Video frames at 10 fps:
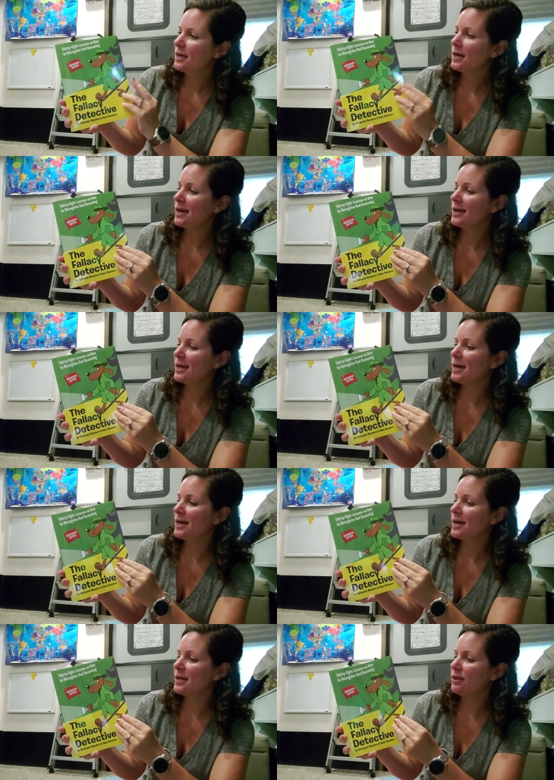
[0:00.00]

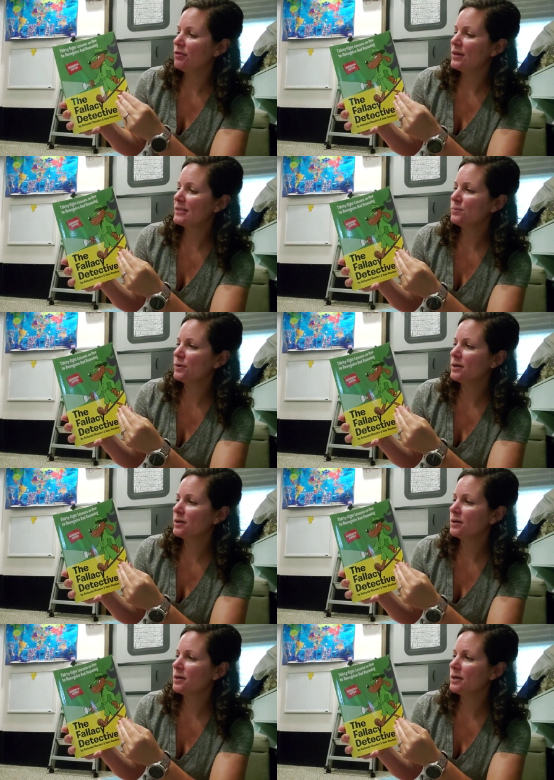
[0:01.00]
And this
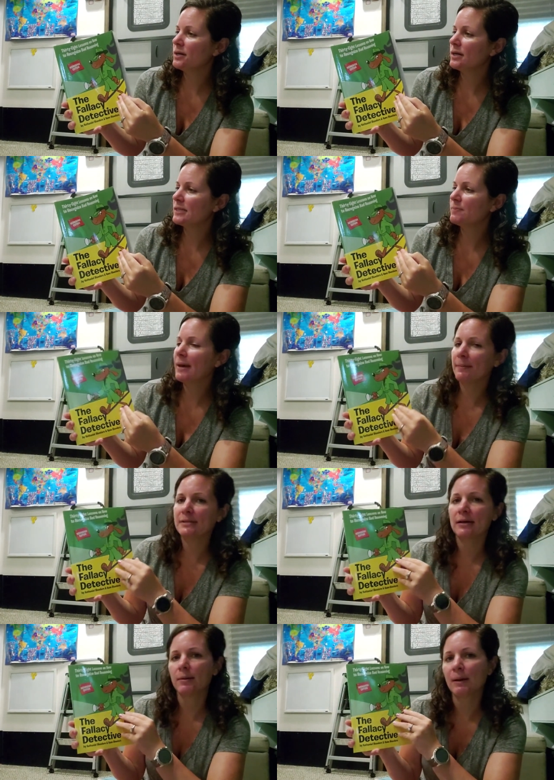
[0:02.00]
one, it's
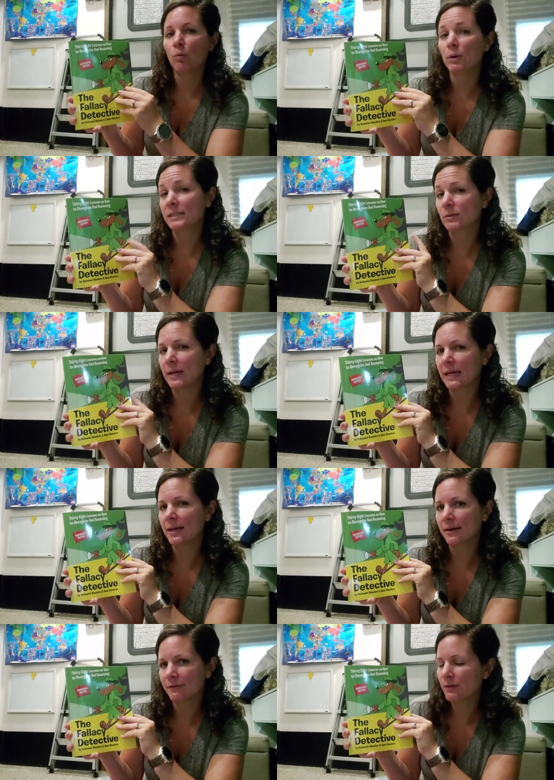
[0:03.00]
mapped out about once a
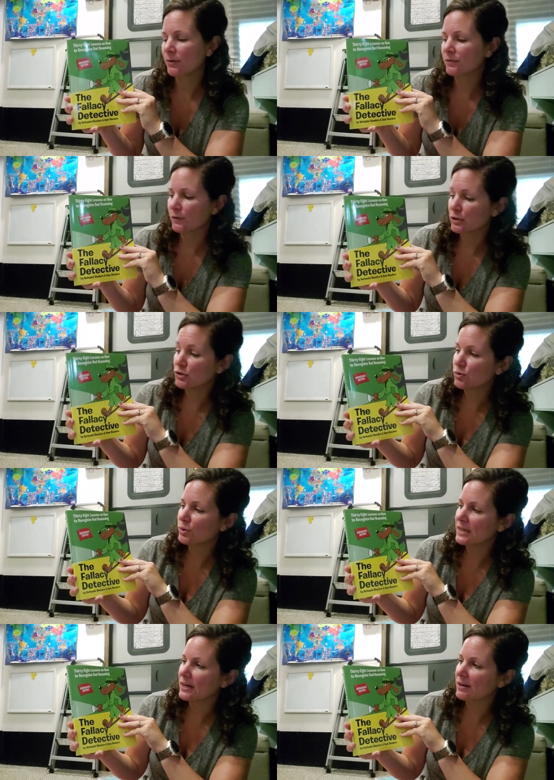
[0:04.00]
week for the for the
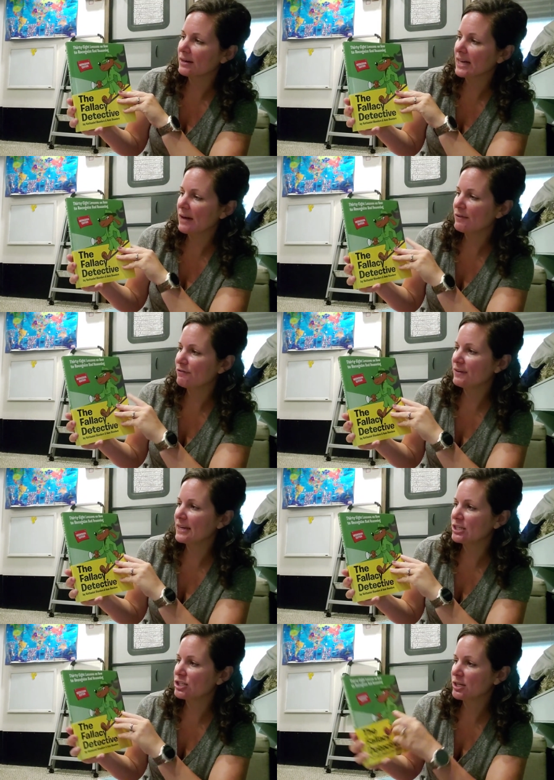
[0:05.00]
school year, and have it
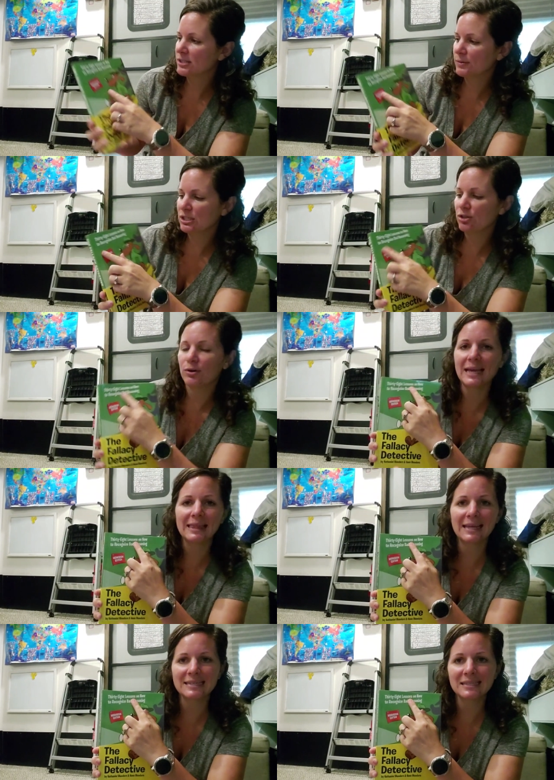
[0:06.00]
finished. So it's
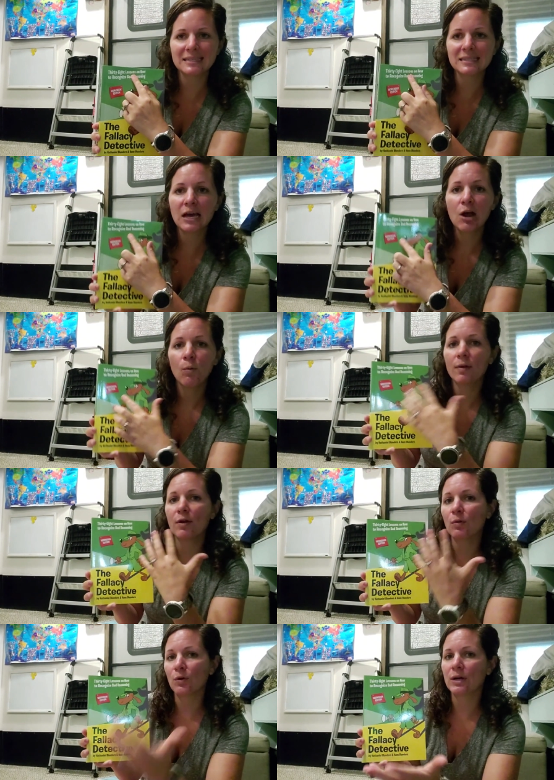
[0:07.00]
thirty-eight lessons where
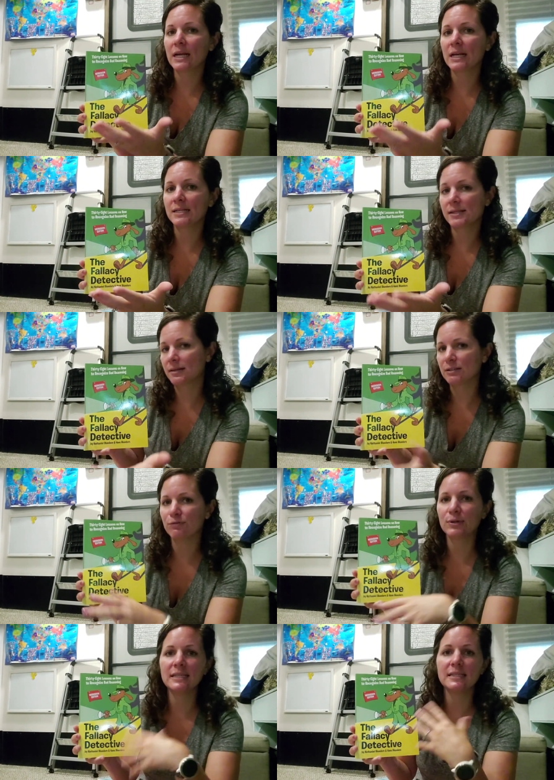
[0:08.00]
they're learning
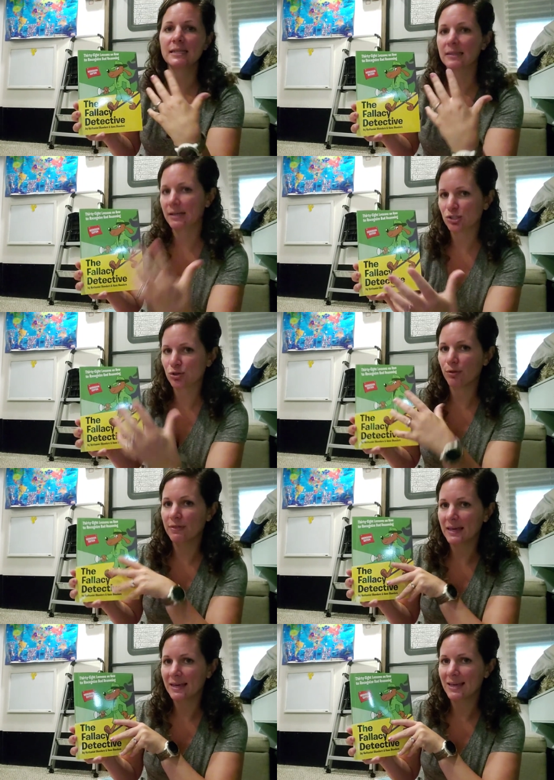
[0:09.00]
deductive reasoning and logical
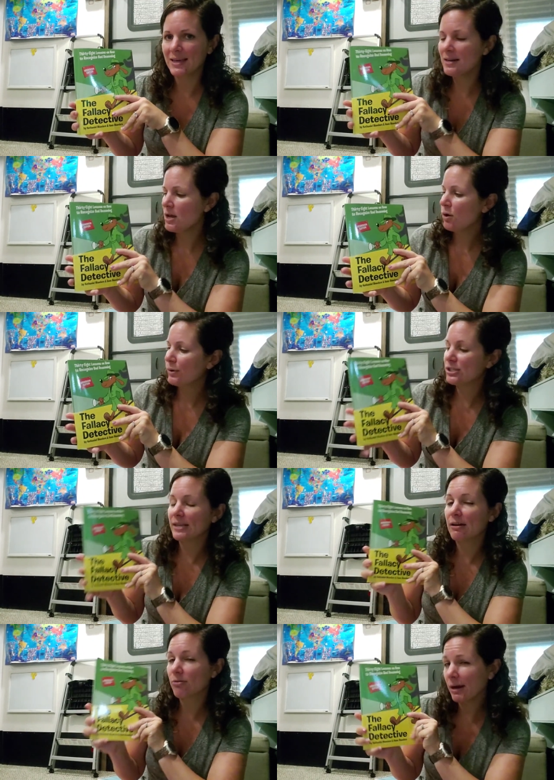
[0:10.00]
thinking, which is
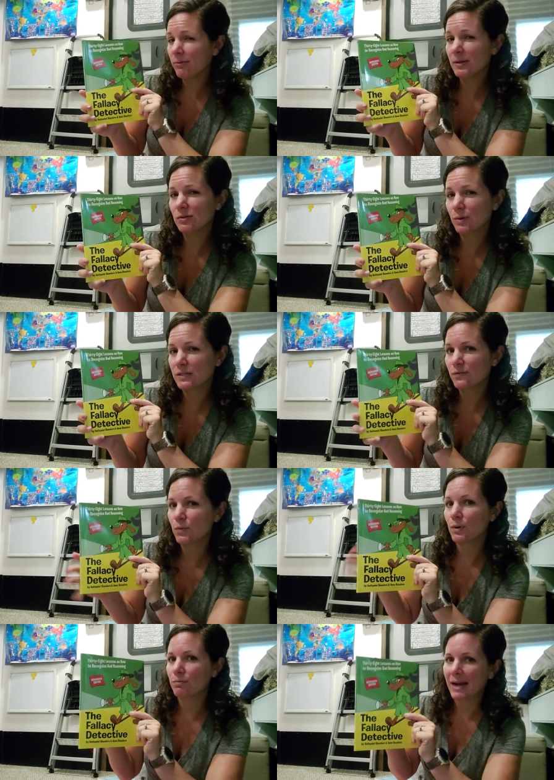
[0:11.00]
a great resource
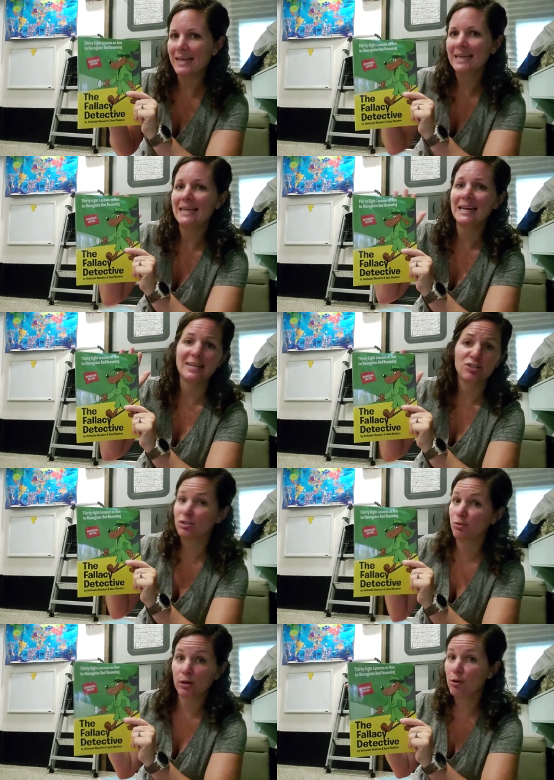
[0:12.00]
for writing and
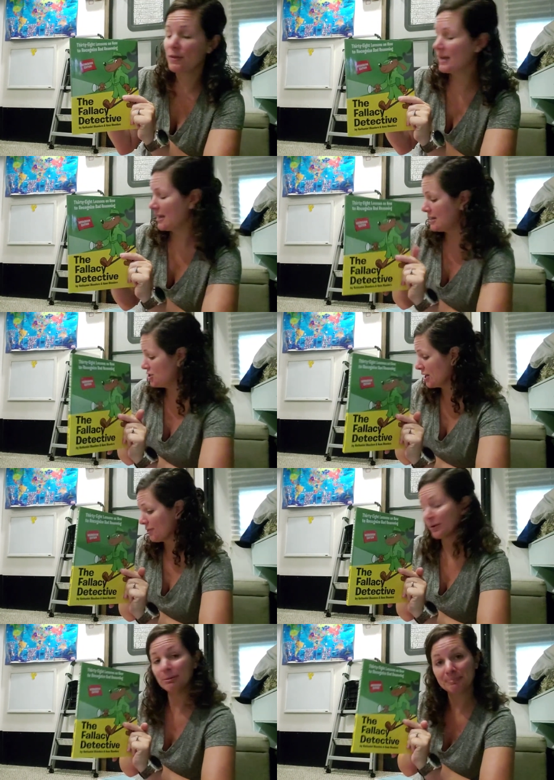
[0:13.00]
just critical thinking in
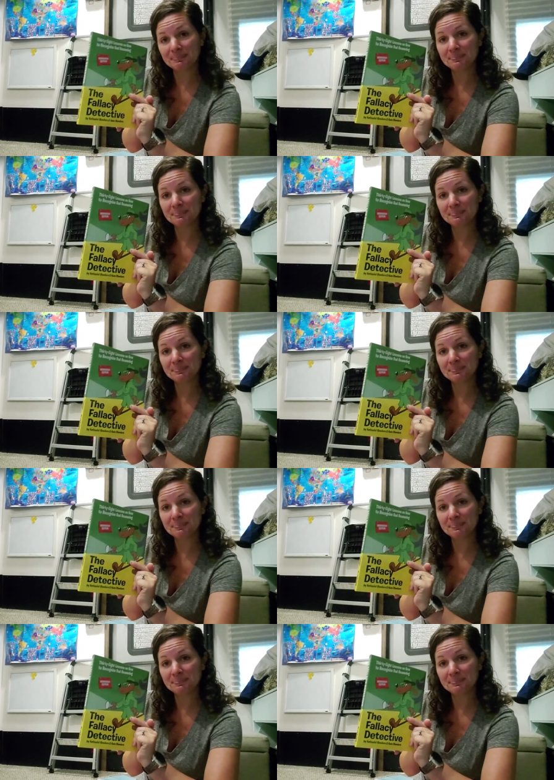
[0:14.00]
general.